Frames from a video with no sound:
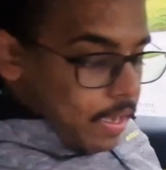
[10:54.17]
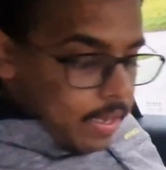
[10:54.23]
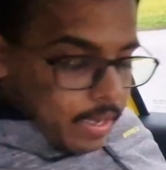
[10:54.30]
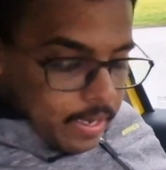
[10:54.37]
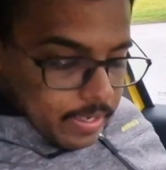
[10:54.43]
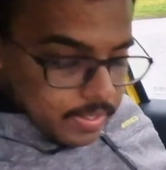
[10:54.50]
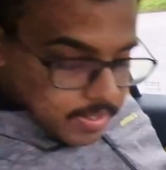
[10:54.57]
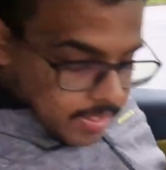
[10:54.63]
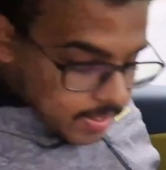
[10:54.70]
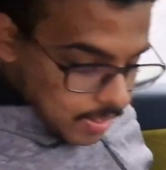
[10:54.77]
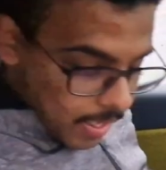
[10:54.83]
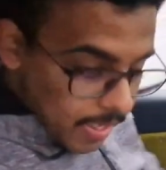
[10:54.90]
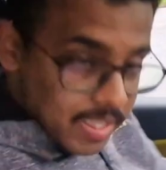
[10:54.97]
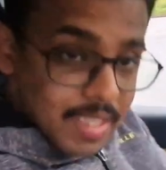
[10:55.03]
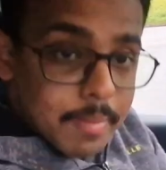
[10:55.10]
I'd say it's
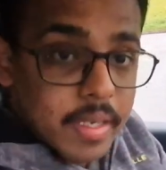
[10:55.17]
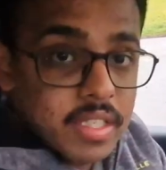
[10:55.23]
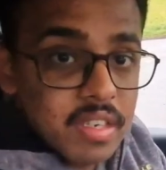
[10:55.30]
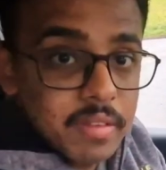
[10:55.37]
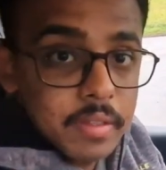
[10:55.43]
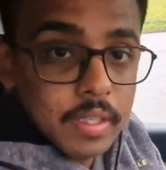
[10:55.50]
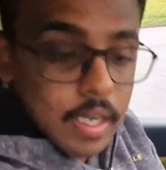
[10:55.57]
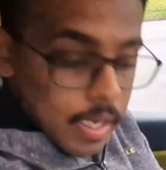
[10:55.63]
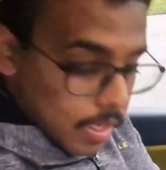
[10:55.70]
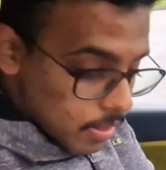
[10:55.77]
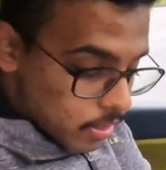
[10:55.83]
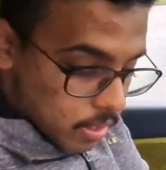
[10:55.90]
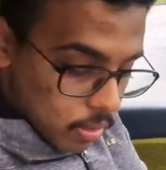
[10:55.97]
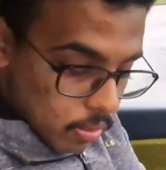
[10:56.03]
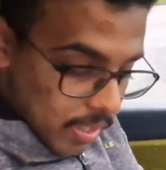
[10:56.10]
high time I drive the car,
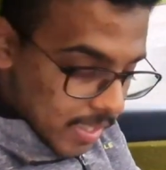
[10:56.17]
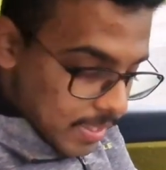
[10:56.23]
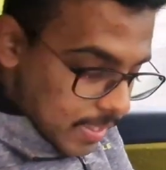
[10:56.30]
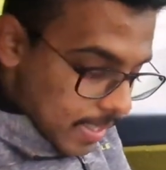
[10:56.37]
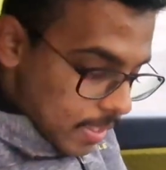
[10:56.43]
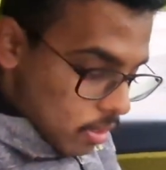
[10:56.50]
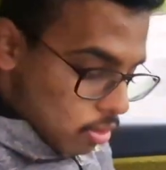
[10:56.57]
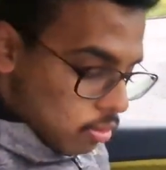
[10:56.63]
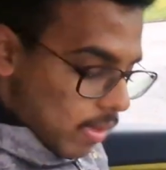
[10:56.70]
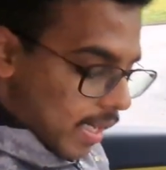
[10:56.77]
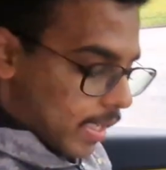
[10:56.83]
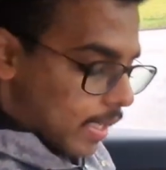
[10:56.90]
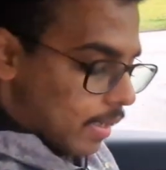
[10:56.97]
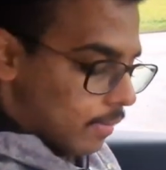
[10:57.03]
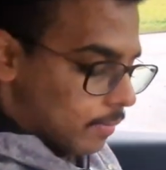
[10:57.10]
so let's get
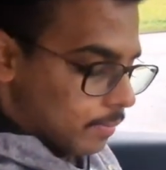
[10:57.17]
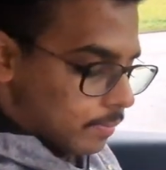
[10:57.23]
cracking.